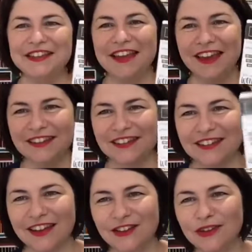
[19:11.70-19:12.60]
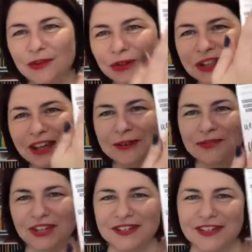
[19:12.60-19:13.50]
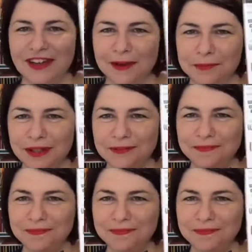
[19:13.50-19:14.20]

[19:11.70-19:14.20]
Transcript: yes, I knew it would keep Jessie happy.